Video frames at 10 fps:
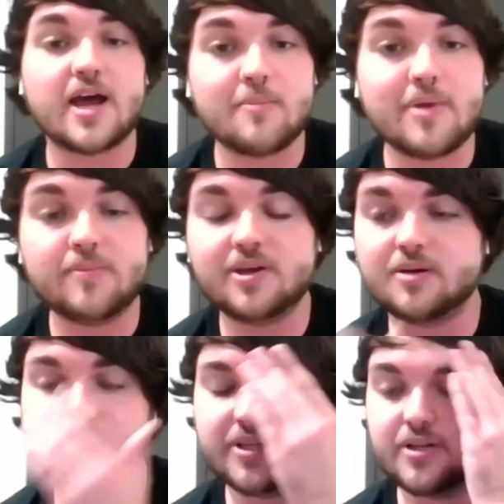I may be
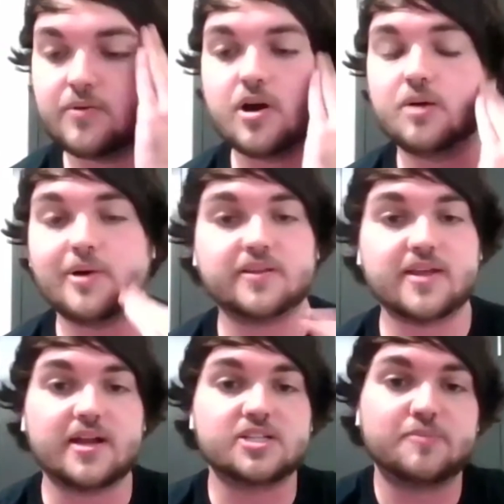completely wrong about
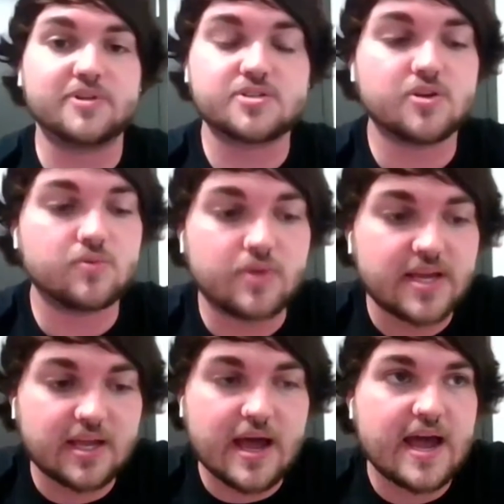that. It's been so,
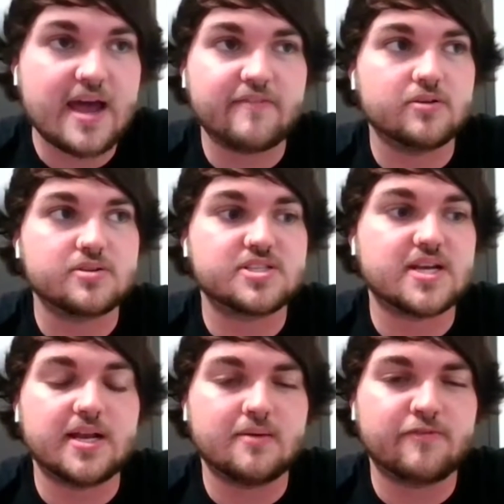like, I haven't
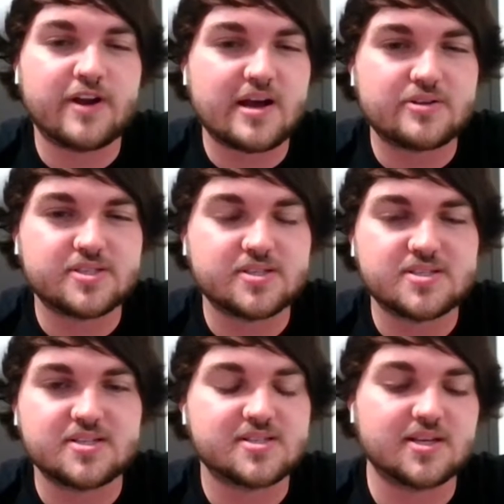signed up for housing
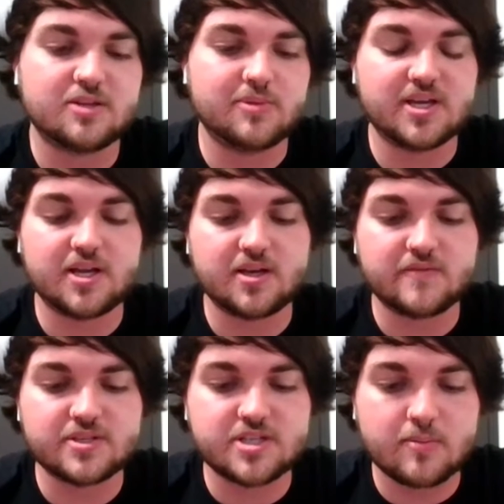since like the beginning of
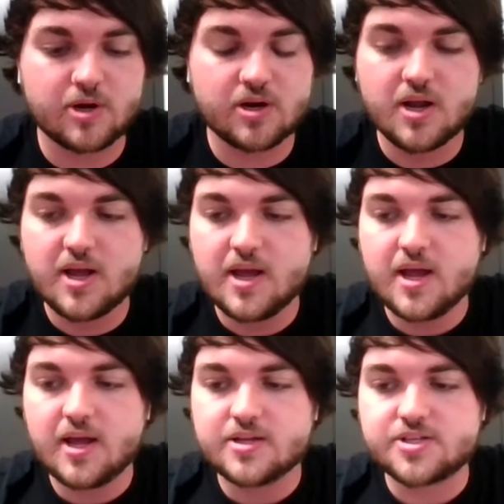the summer.
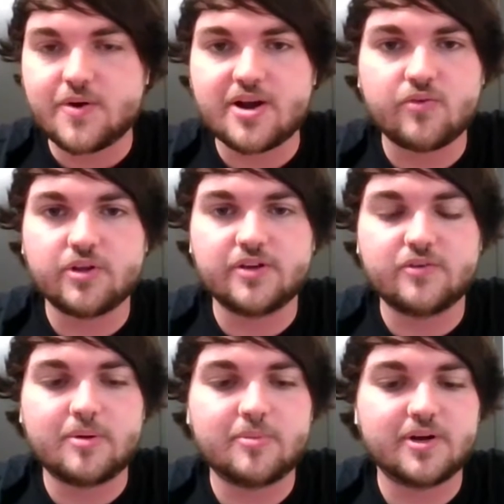So I don't really
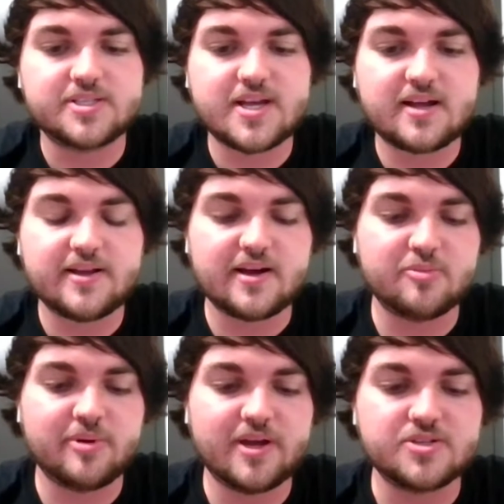remember exactly how the
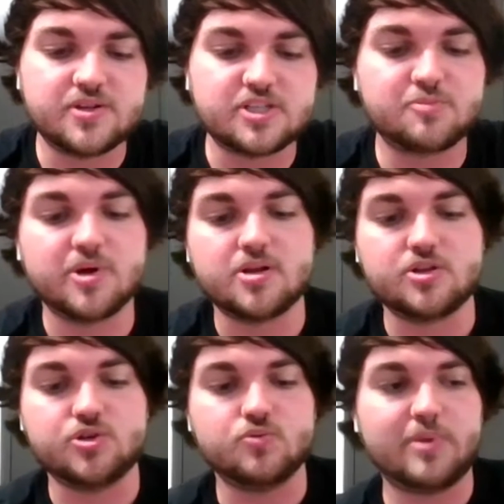page looks, but
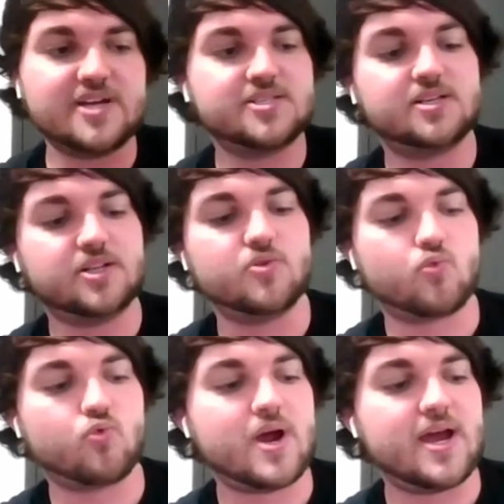you basically
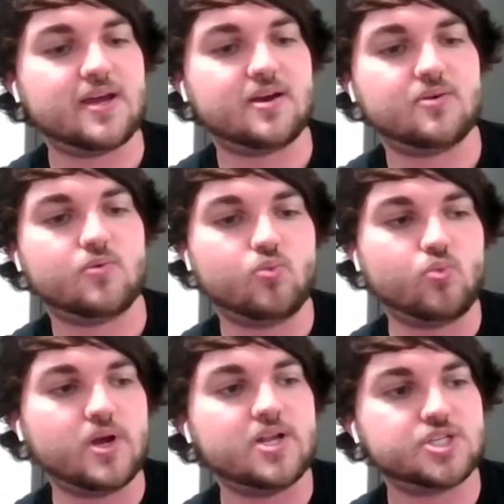rank
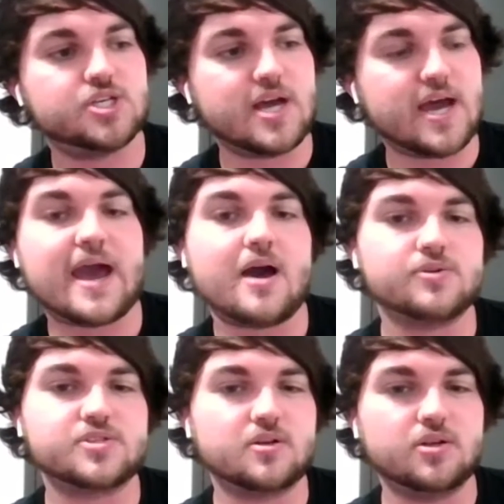which
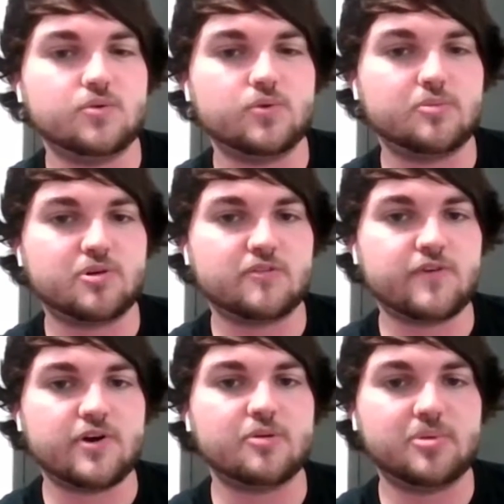housing you would
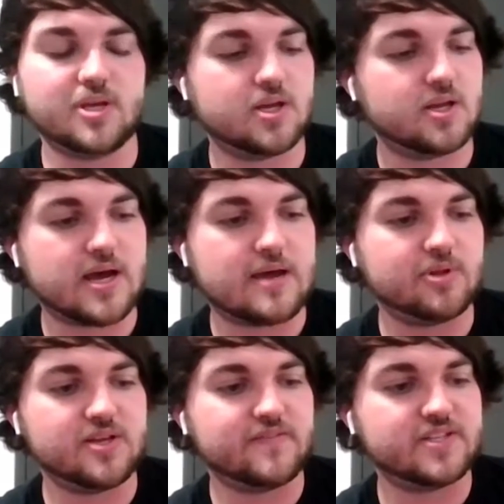prefer to be in. I
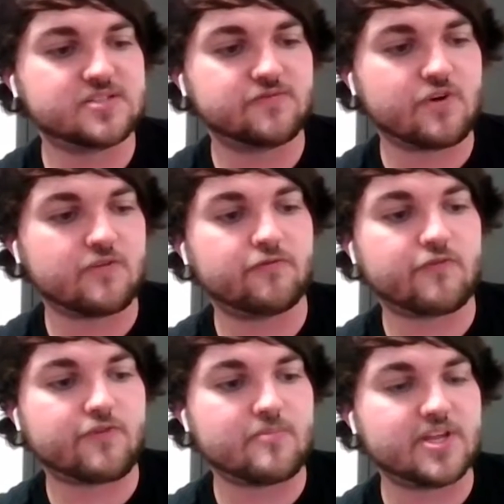believe it's
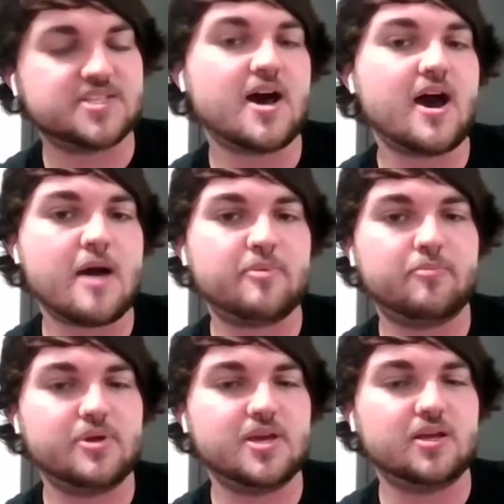from the top
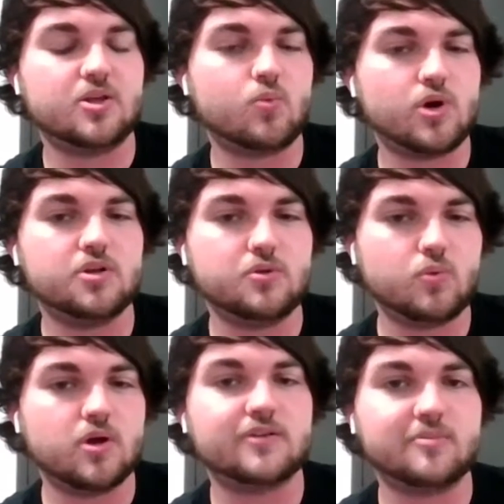being the one you
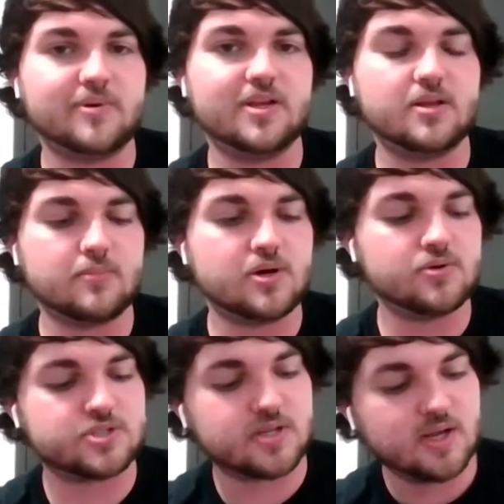want to be in the
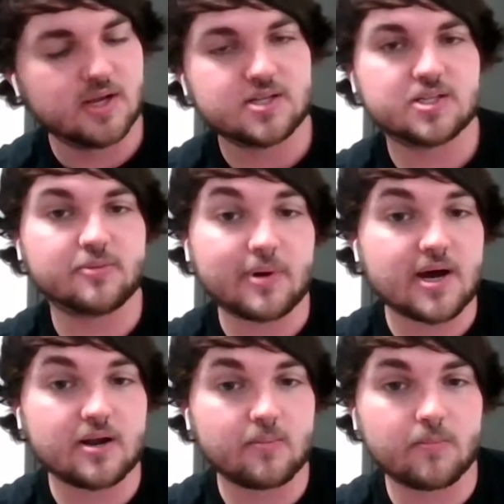most to the
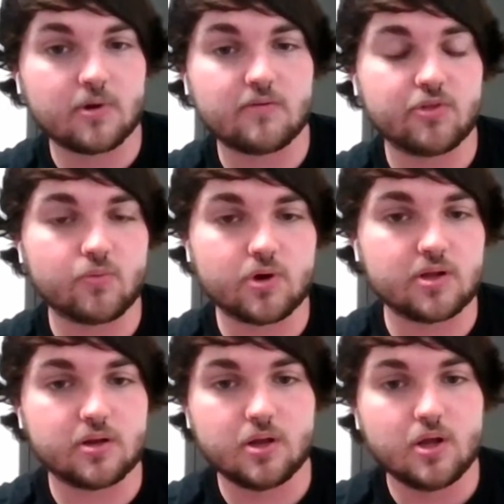bottom of the
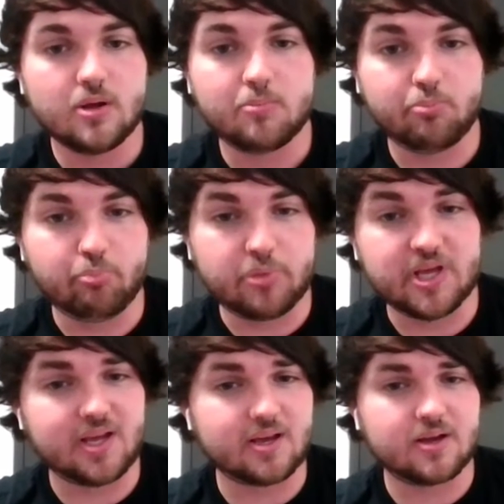one
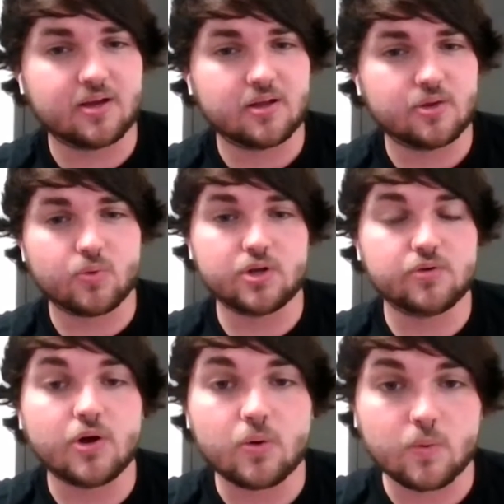being the one you
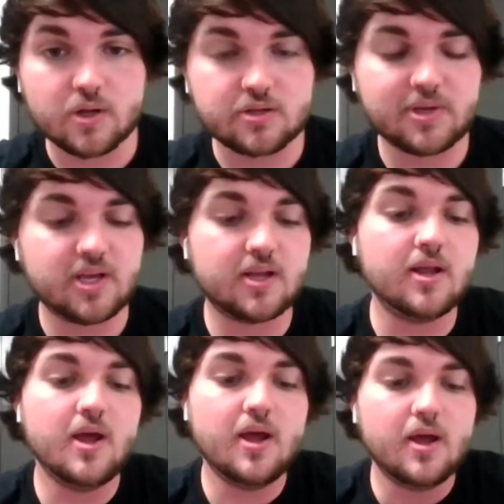don't want to be in,
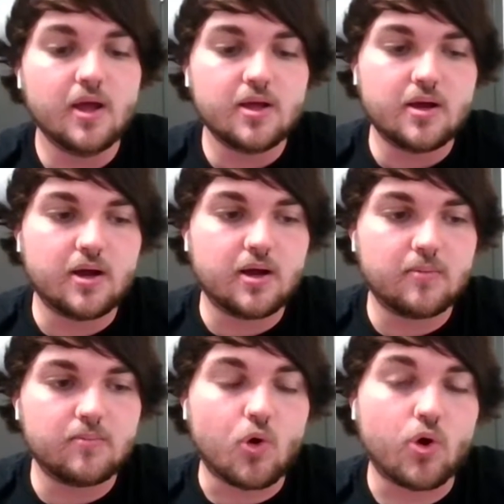
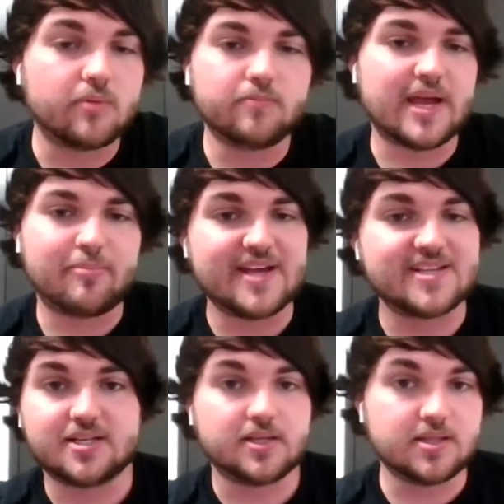or like
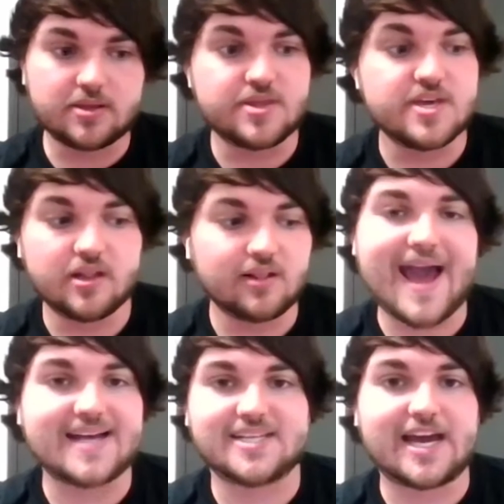basically the
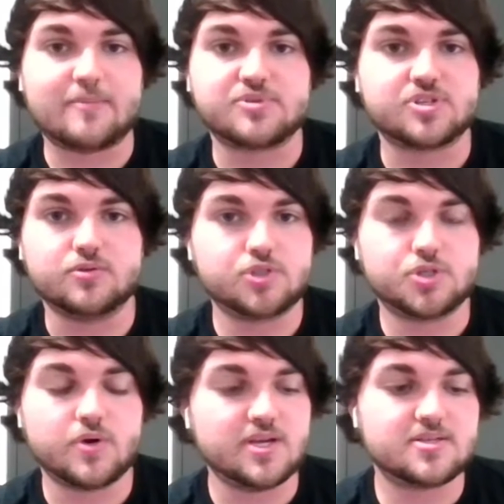last absolute
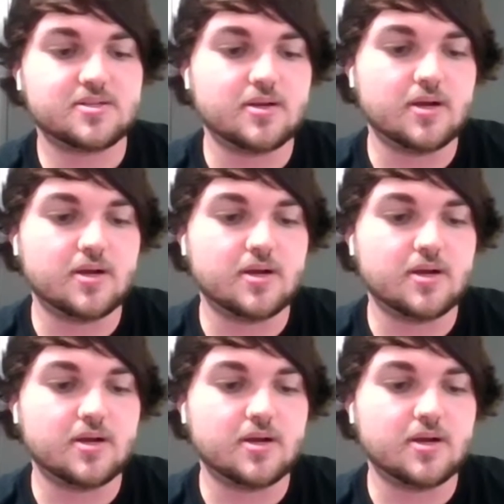choice.